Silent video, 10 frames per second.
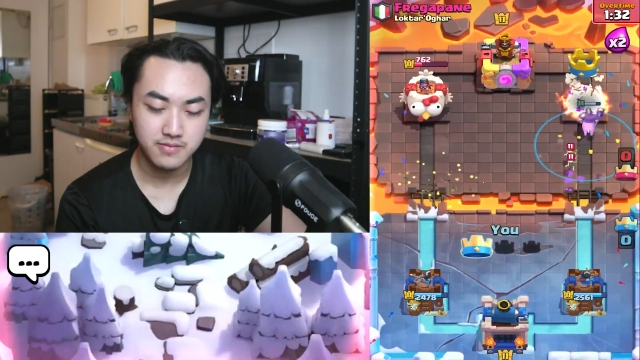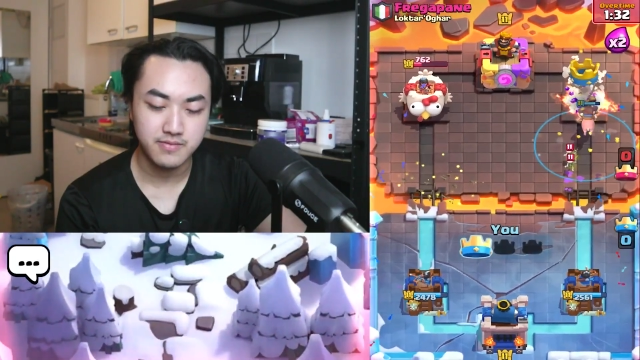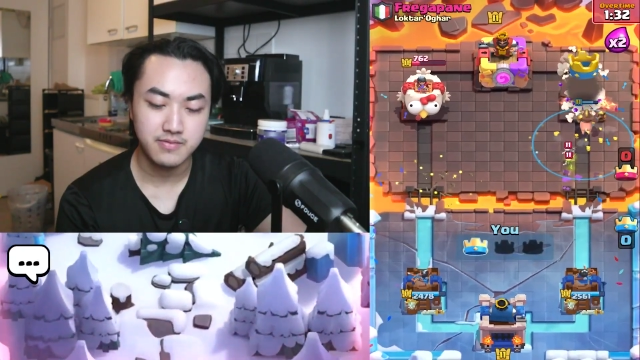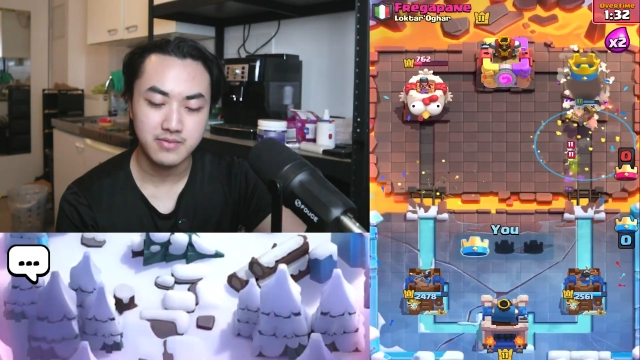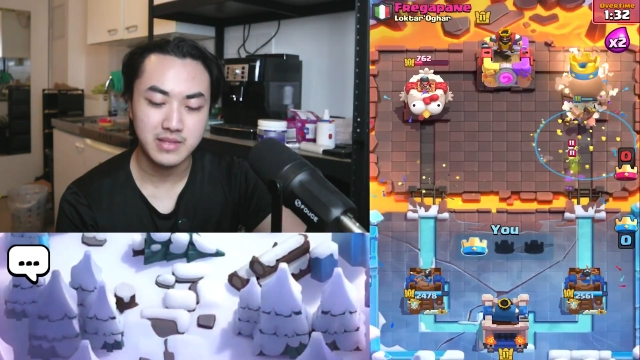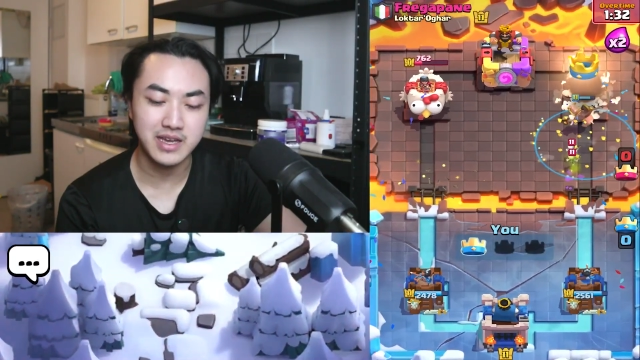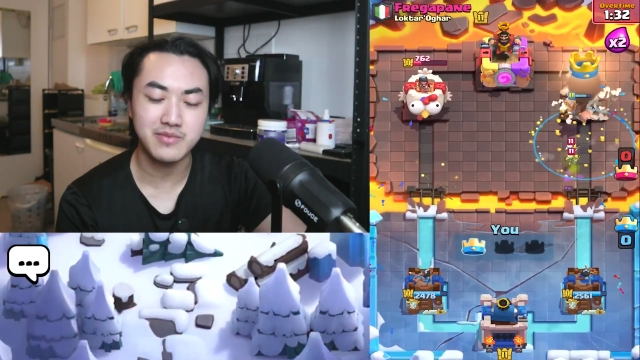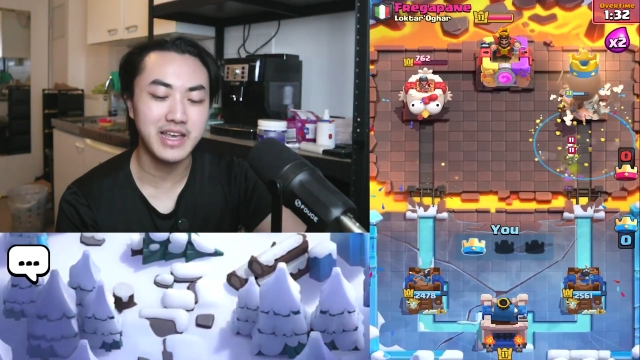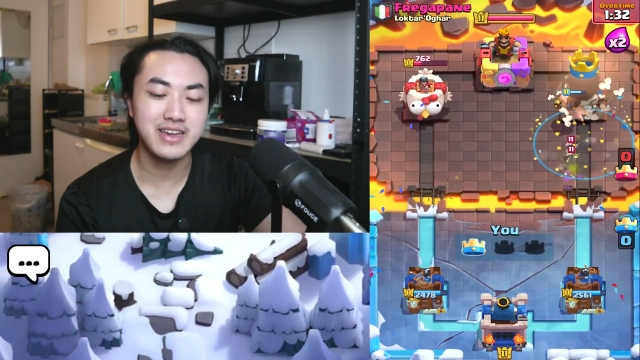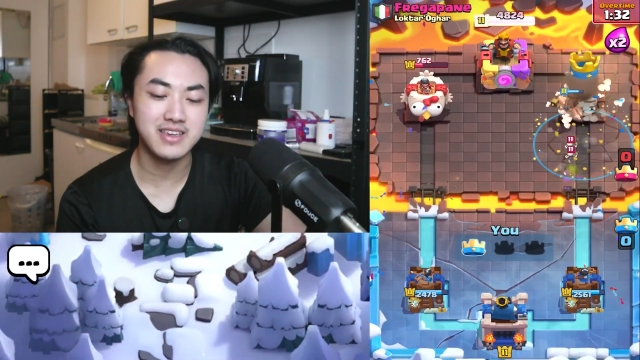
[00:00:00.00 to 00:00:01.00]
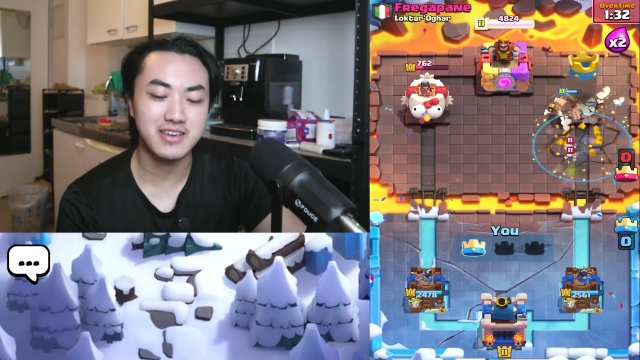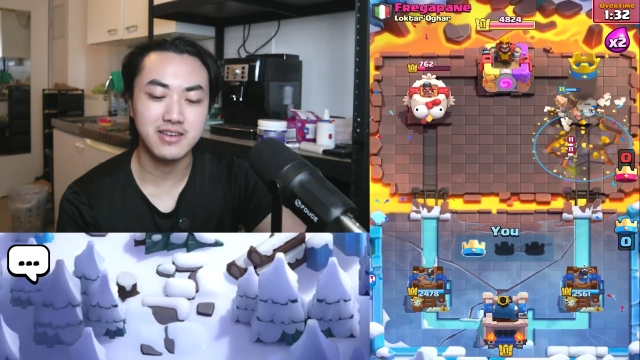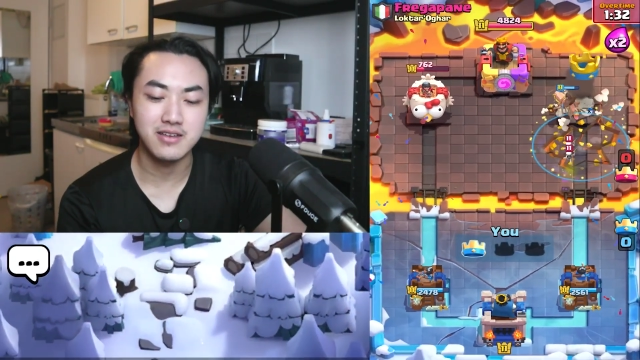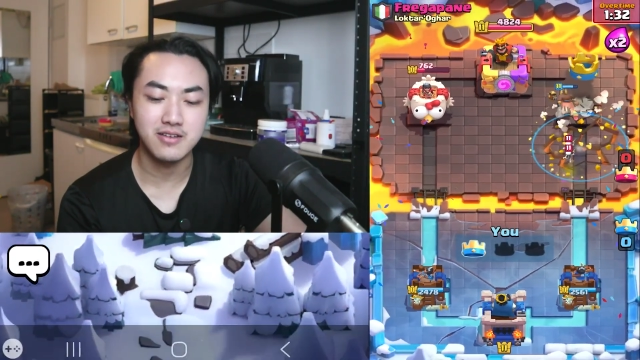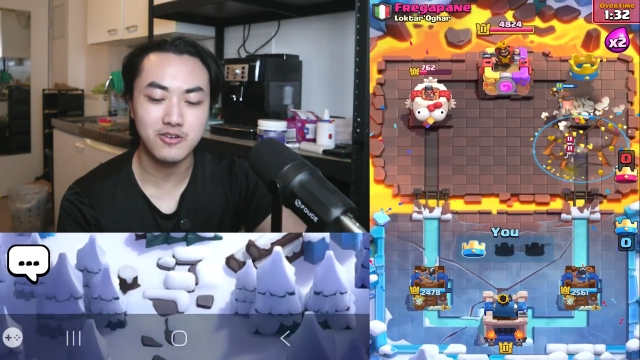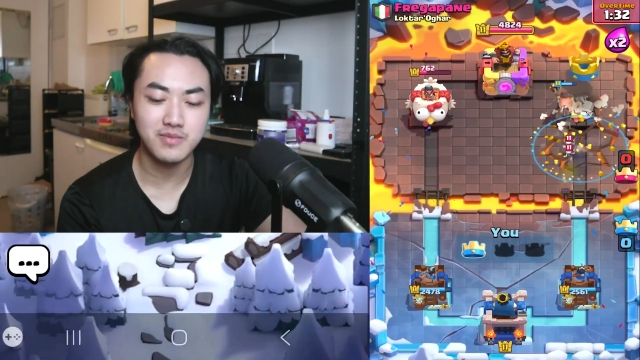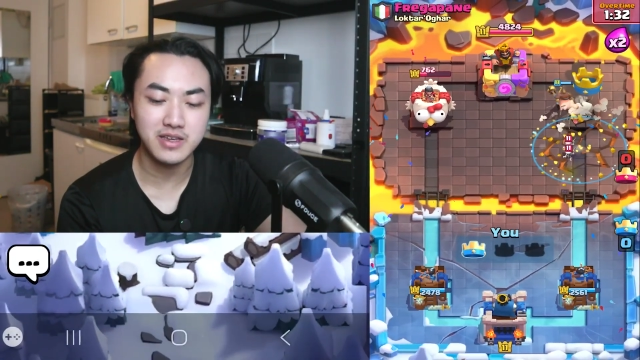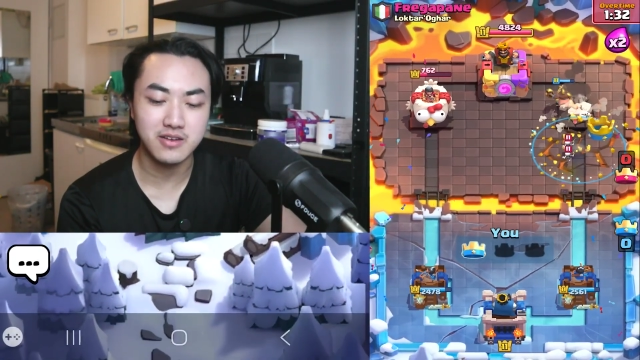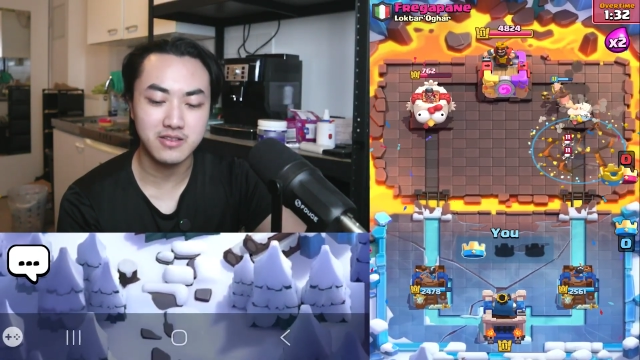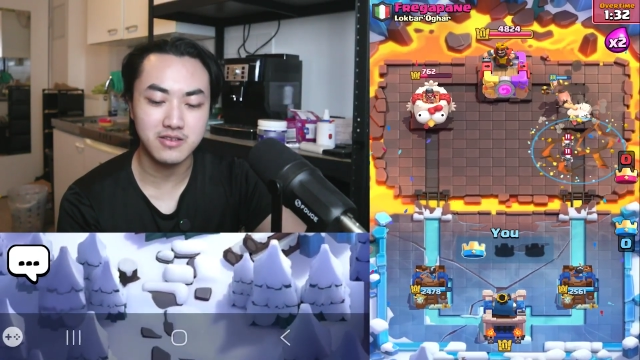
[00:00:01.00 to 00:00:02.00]
I'm lagging. Oh my
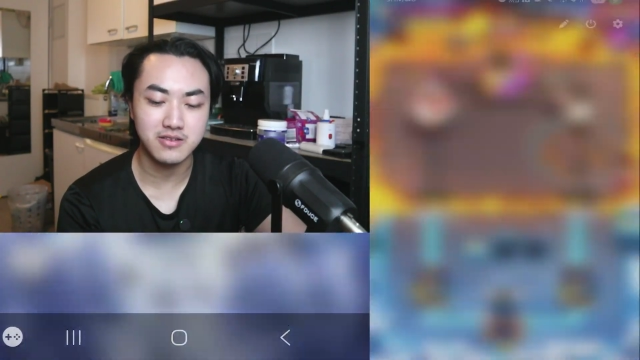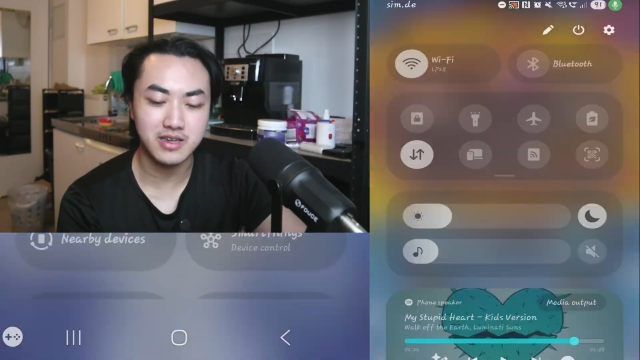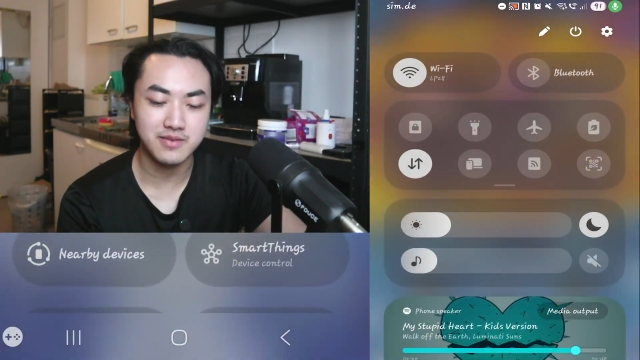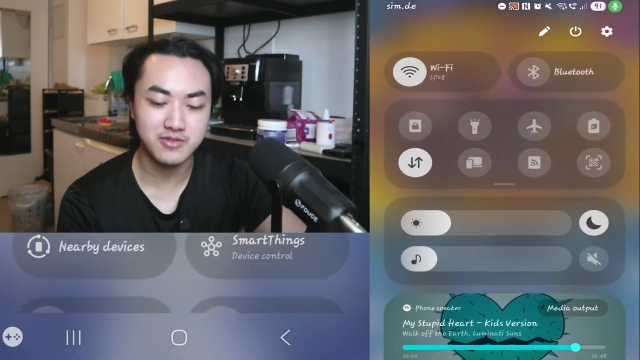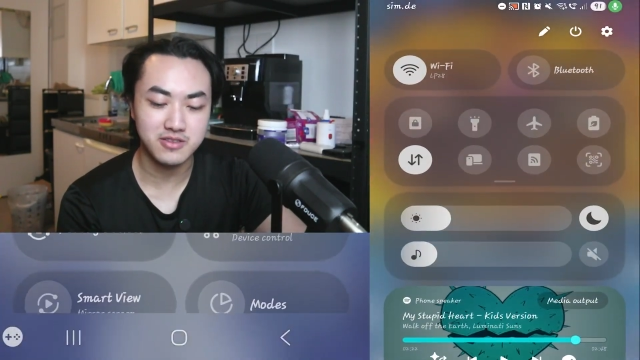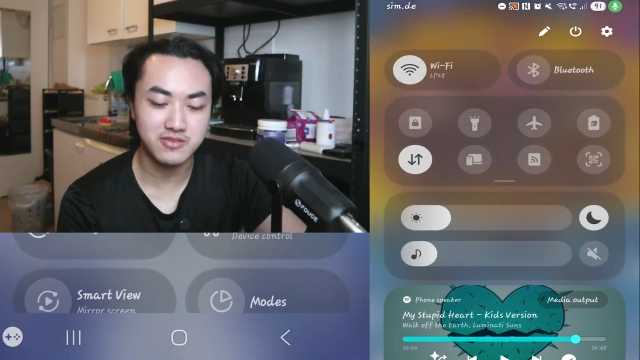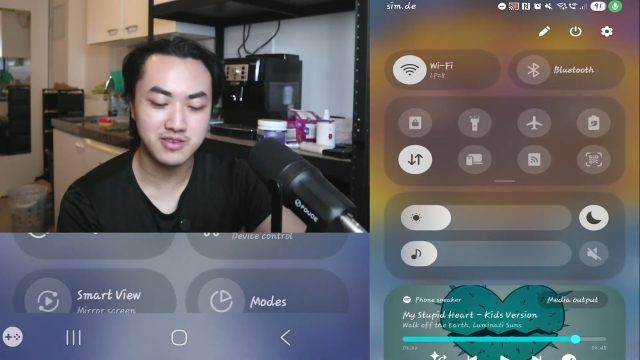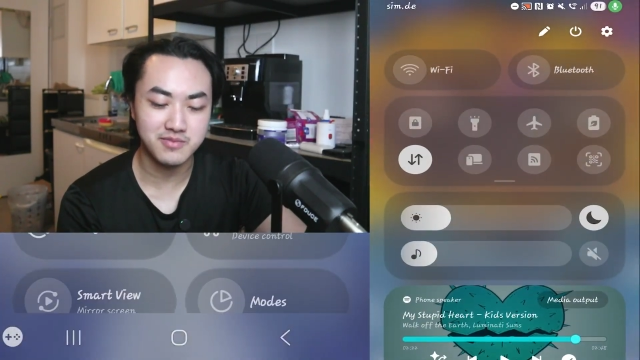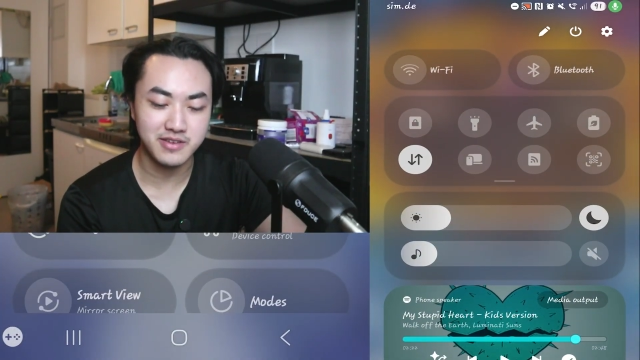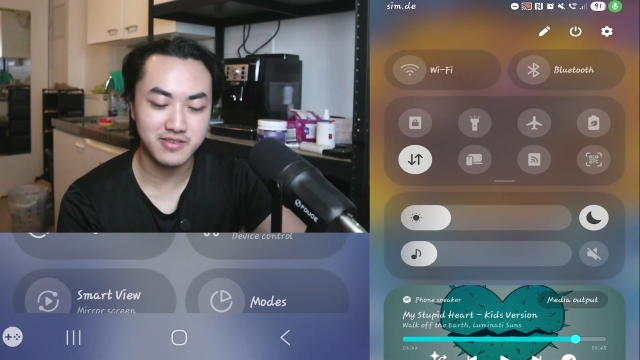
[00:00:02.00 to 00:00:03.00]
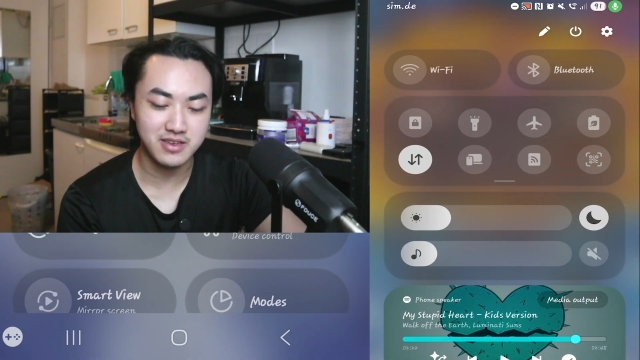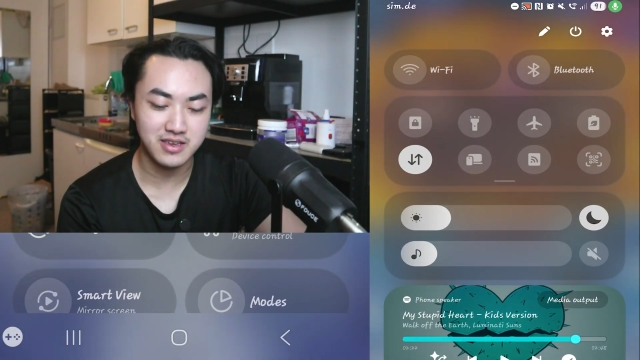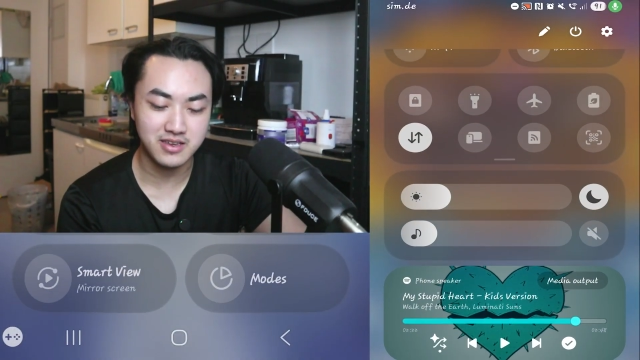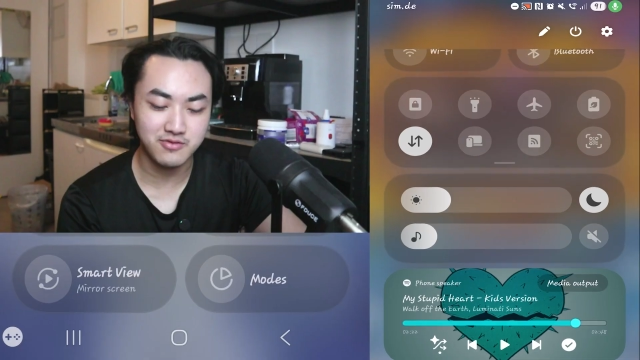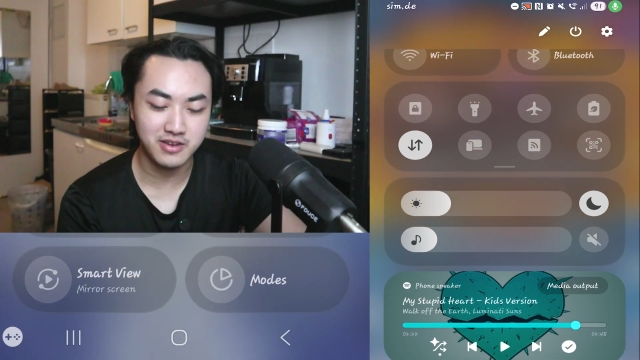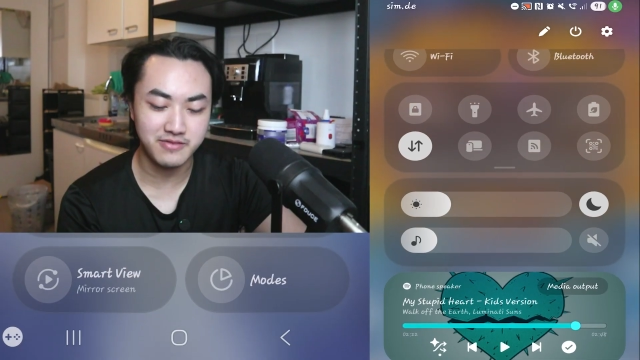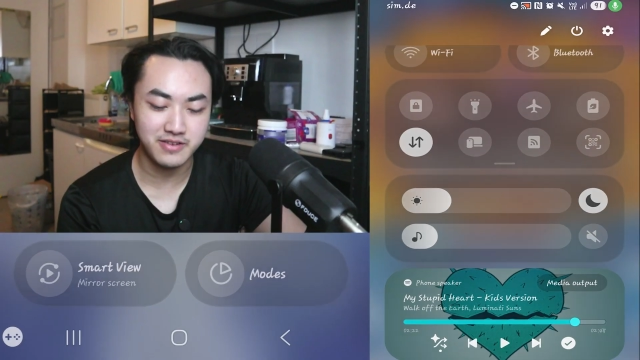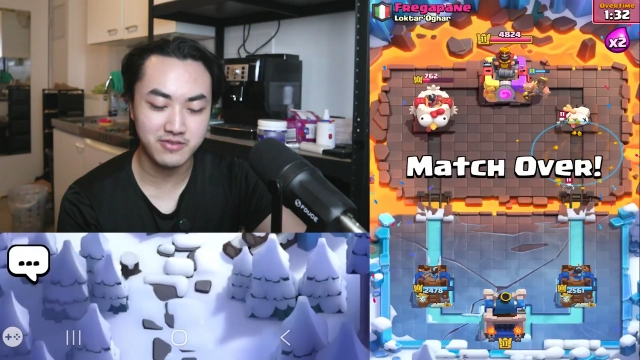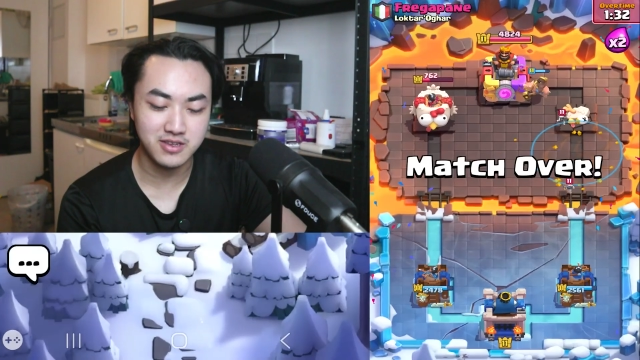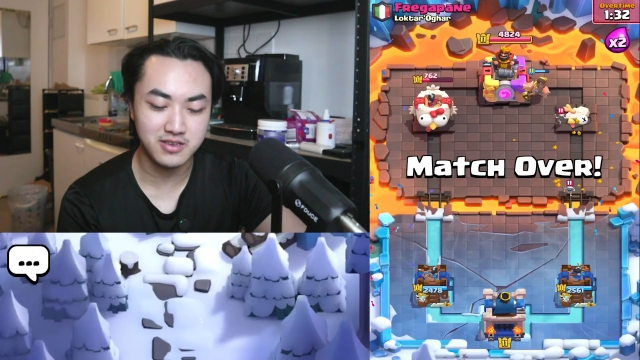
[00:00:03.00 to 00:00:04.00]
god. Okay, I'm not using my fucking ass Wi-Fi for
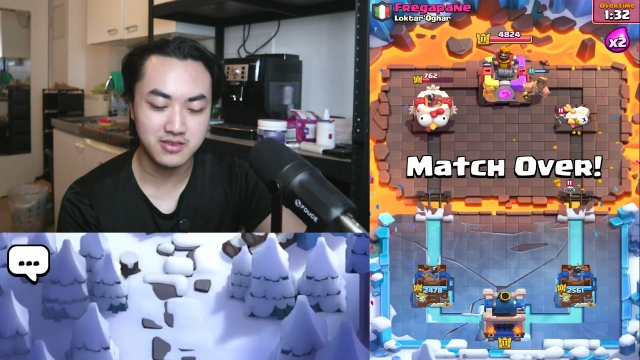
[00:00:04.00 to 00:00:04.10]
this.